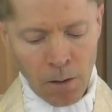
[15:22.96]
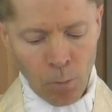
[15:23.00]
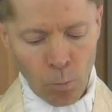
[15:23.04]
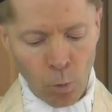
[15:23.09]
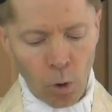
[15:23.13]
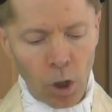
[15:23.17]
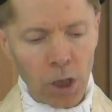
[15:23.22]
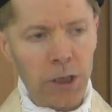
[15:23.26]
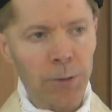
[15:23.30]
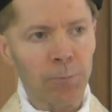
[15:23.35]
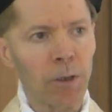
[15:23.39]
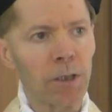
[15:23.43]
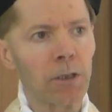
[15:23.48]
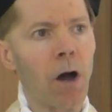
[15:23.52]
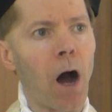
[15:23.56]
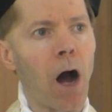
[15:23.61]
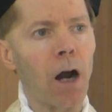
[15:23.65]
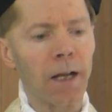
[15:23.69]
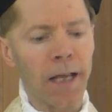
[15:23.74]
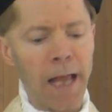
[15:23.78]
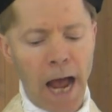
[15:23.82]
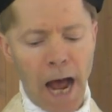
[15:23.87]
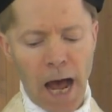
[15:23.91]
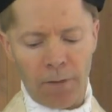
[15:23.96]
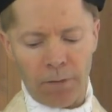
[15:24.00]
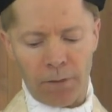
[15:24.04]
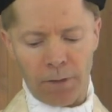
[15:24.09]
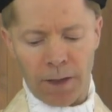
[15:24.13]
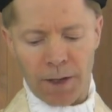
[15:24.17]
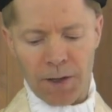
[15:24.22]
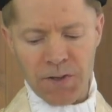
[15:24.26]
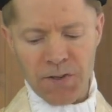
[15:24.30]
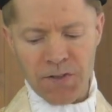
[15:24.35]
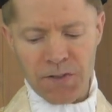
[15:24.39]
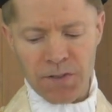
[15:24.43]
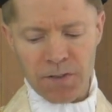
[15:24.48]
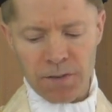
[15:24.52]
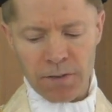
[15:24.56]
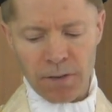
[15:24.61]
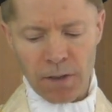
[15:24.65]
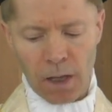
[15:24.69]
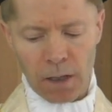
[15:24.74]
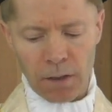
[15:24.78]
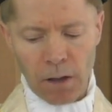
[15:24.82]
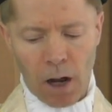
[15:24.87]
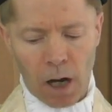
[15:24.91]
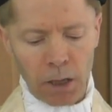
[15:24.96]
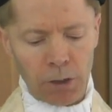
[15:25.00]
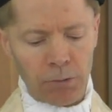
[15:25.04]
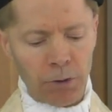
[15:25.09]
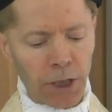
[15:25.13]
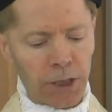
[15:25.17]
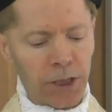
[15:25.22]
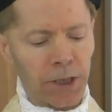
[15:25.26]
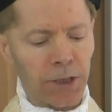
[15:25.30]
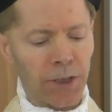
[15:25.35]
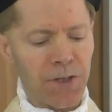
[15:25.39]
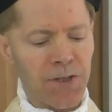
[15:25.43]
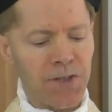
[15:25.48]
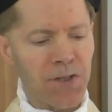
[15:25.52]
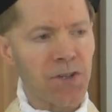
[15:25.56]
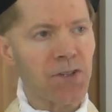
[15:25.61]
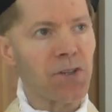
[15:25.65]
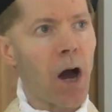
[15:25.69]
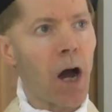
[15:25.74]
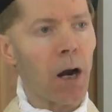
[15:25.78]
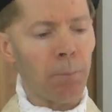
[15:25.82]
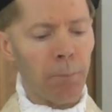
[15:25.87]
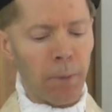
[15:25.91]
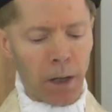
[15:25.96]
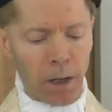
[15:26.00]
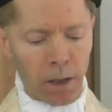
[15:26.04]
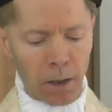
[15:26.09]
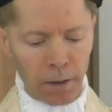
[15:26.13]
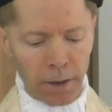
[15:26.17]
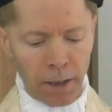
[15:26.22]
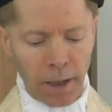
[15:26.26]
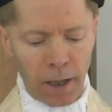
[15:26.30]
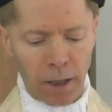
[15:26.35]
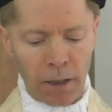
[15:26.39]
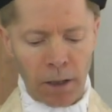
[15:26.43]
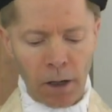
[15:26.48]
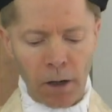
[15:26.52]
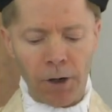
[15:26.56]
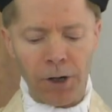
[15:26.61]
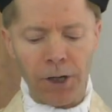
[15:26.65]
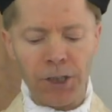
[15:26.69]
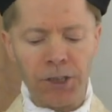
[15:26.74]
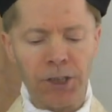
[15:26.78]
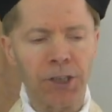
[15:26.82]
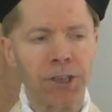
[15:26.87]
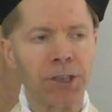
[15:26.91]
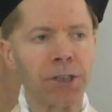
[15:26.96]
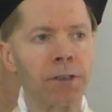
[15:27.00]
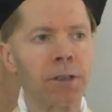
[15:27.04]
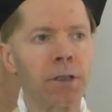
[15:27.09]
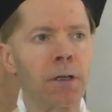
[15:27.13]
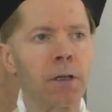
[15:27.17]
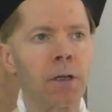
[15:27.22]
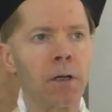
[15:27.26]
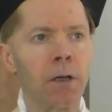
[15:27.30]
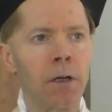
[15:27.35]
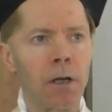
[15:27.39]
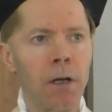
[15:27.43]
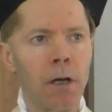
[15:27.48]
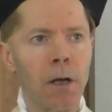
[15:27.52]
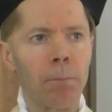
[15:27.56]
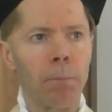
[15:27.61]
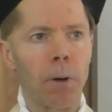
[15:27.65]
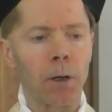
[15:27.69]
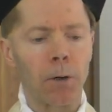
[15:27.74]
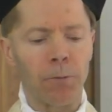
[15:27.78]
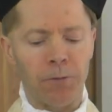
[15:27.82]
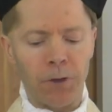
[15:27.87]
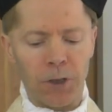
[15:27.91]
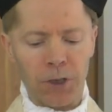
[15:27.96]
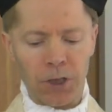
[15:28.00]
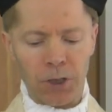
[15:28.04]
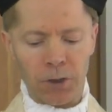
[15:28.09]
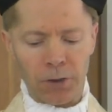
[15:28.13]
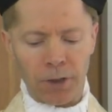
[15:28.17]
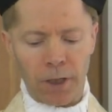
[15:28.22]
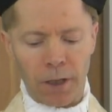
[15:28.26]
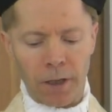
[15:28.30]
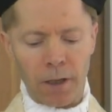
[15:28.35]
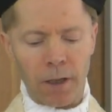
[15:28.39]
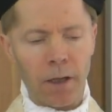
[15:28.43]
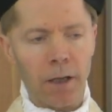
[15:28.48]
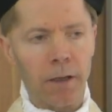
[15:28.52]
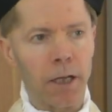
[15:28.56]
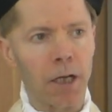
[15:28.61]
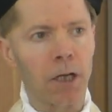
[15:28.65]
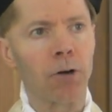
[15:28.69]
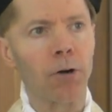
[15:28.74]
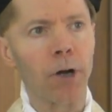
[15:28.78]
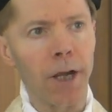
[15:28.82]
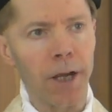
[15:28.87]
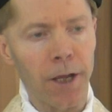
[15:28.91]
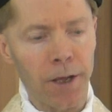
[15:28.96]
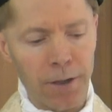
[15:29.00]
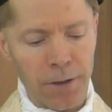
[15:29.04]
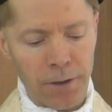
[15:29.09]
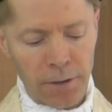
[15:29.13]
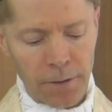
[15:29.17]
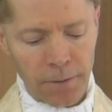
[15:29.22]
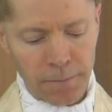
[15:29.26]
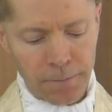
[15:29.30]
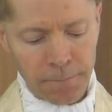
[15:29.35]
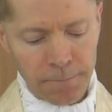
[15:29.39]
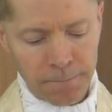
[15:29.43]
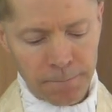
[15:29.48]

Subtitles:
Worship with non-Catholics and non-Christians is not merely encouraged, but officially decreed.